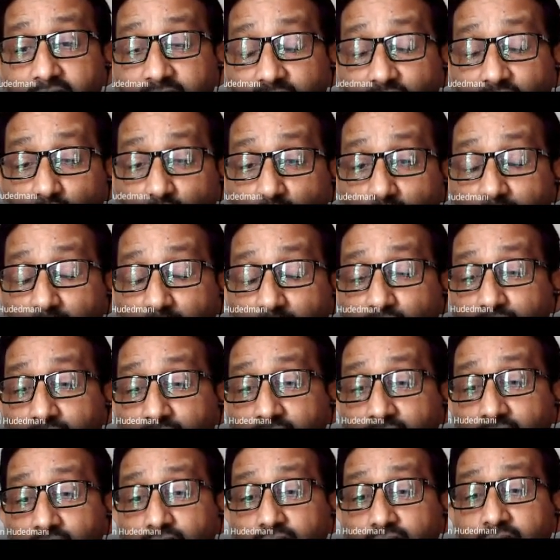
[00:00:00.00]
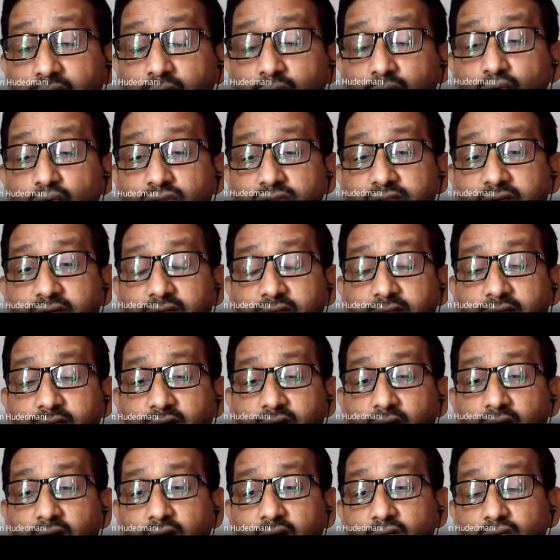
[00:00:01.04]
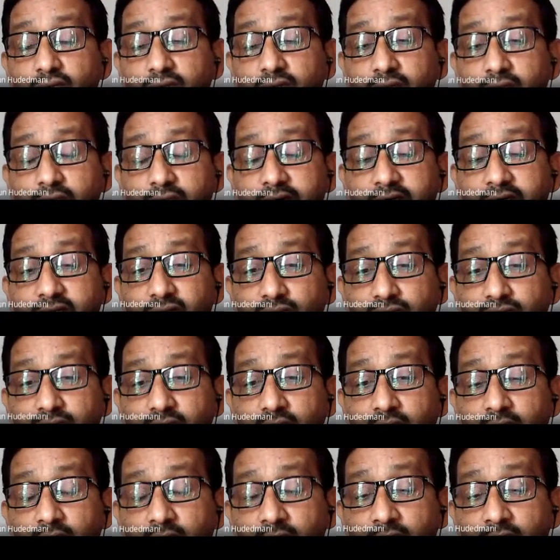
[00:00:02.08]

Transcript: distribution to the load center or to the end user.